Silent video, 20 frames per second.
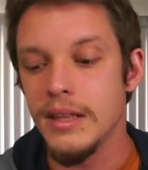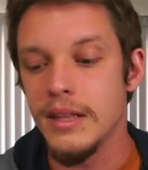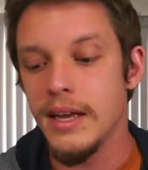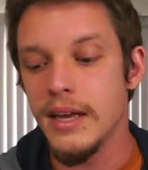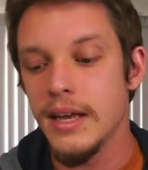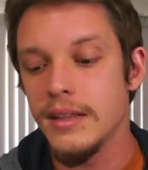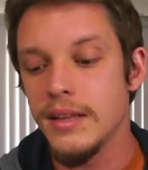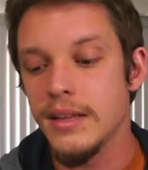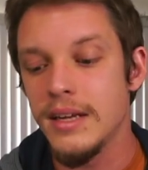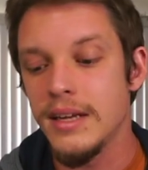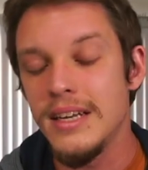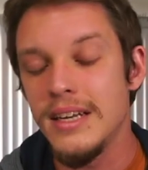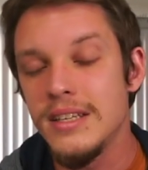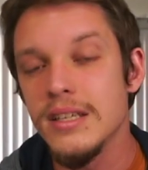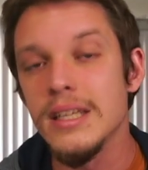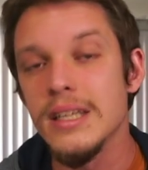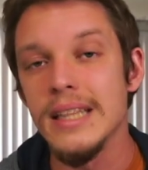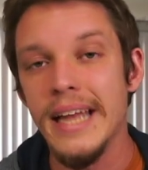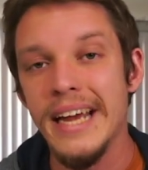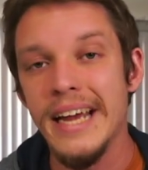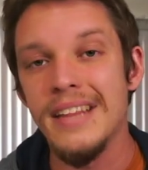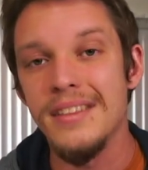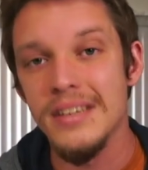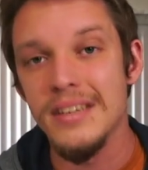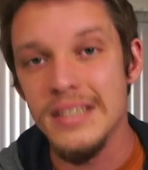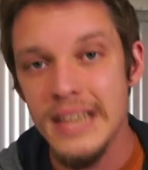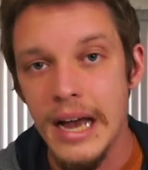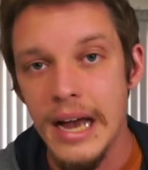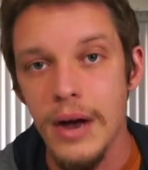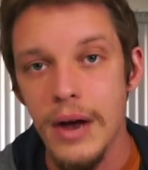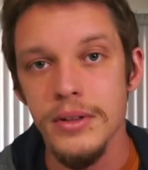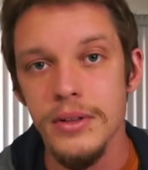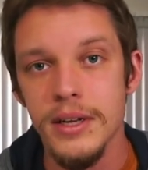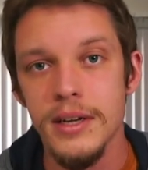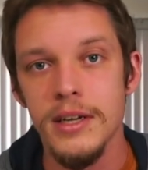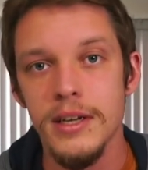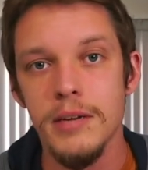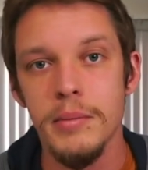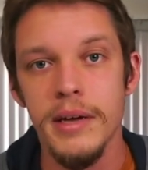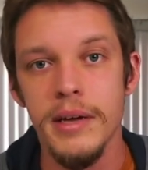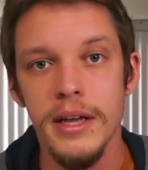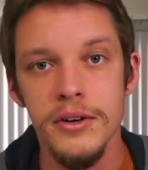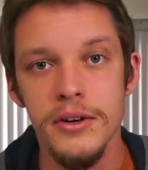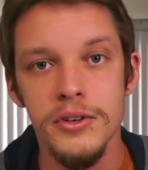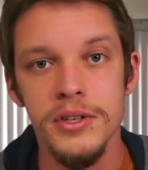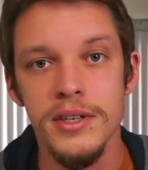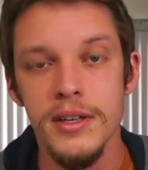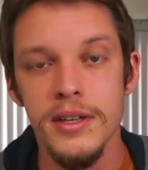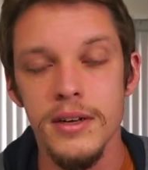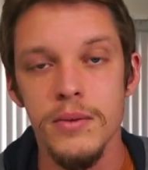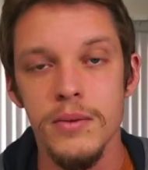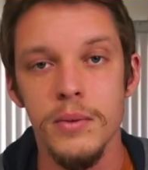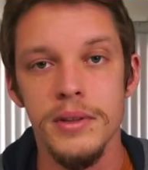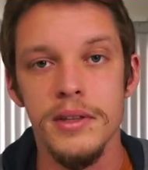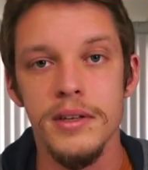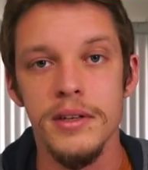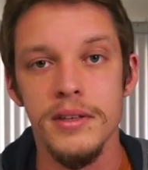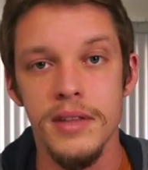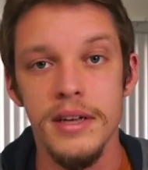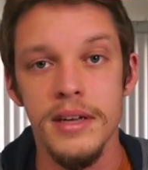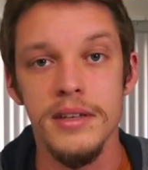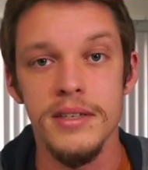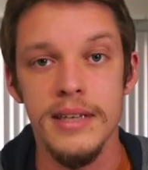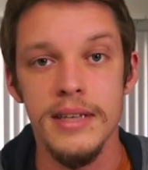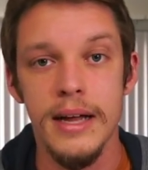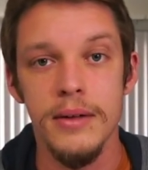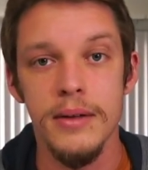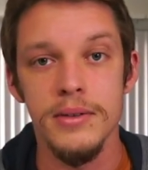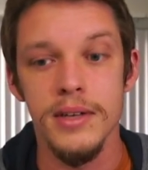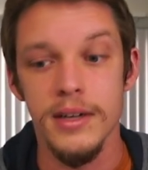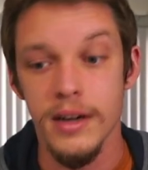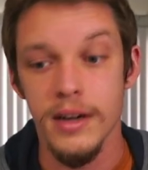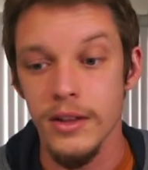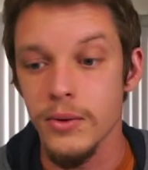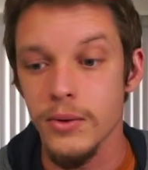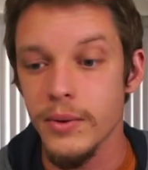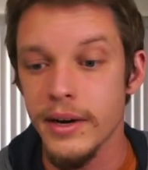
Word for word: In the end, they need to like the sound. They need to be interested in what the thing sounds like.